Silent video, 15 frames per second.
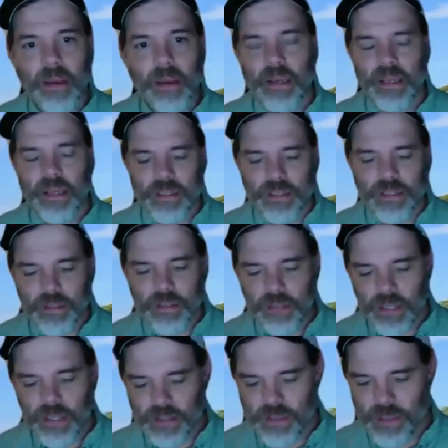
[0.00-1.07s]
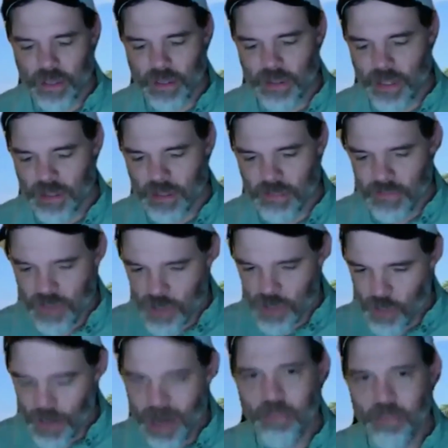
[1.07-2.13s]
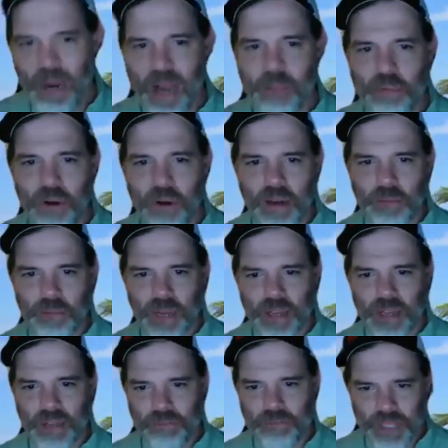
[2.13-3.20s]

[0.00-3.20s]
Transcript: is a direct byproduct by